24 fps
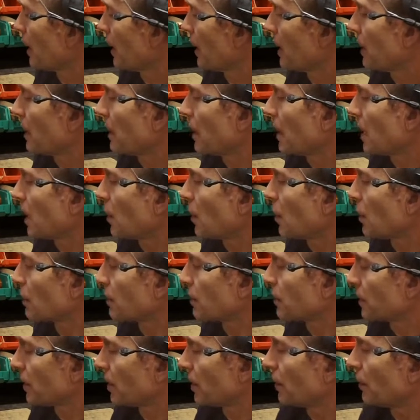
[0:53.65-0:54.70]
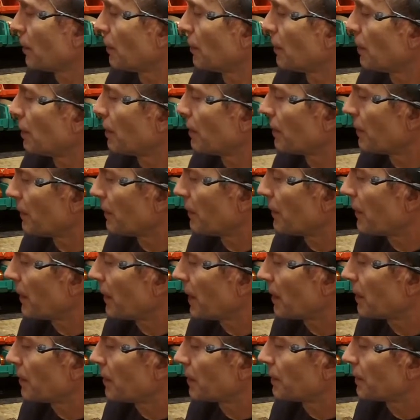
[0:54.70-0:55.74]
I also
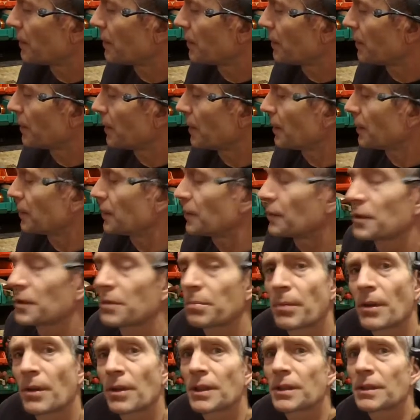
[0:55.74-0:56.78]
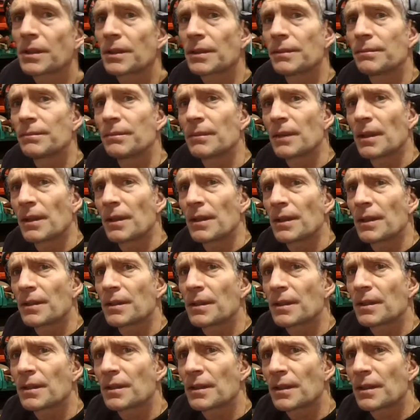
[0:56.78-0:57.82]
found a new sprocket. This
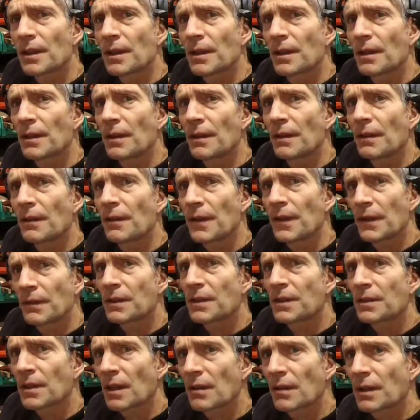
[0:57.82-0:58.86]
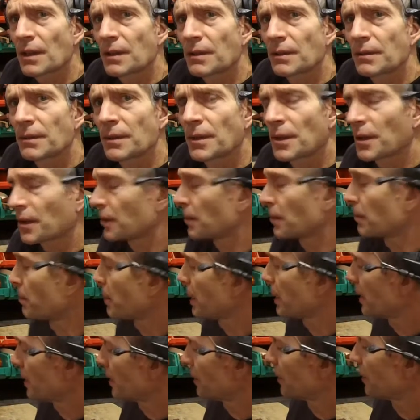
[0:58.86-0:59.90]
is fifty-seven
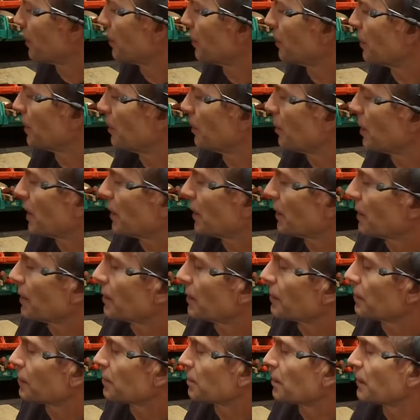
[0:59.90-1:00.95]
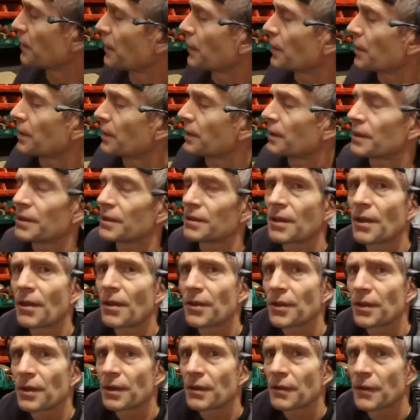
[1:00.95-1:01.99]
compared to the one I used before. It's
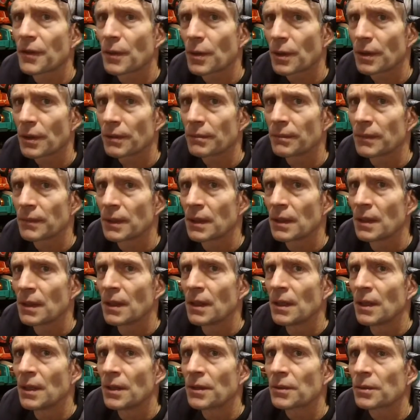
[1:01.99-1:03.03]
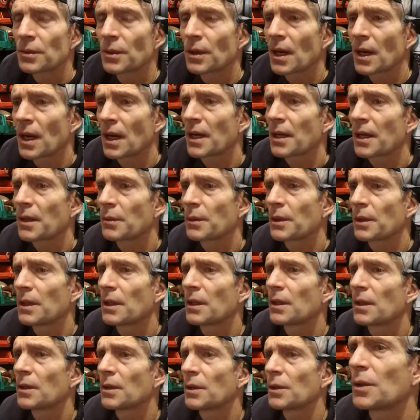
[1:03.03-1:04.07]
thirty-four. So I
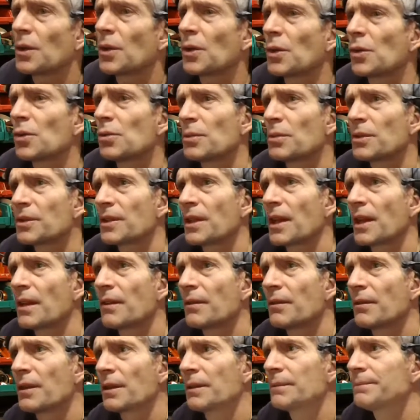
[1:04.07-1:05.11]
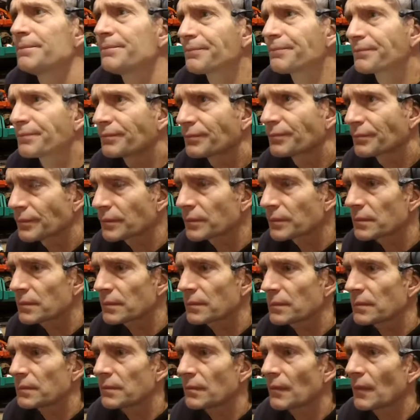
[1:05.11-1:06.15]
will almost have uh,
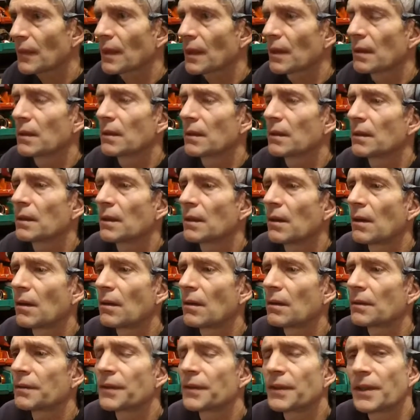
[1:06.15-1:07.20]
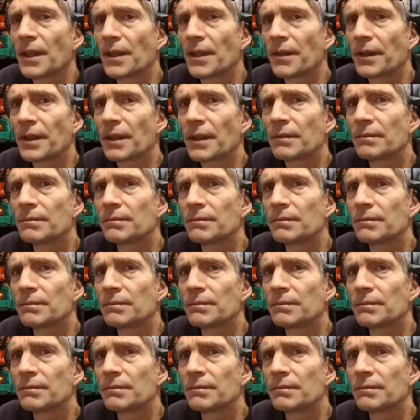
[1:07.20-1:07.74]
uh, half gearing,